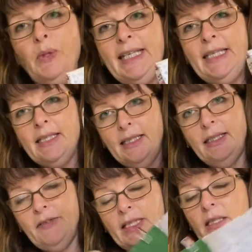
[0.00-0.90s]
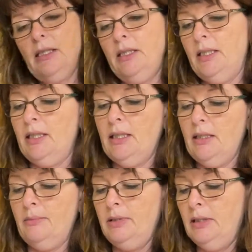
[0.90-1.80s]
need to leave a turning
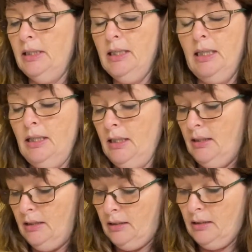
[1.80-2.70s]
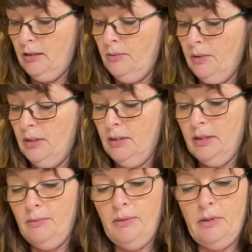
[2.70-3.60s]
gap. So I
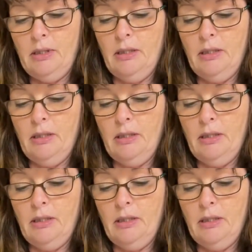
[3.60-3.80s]
would,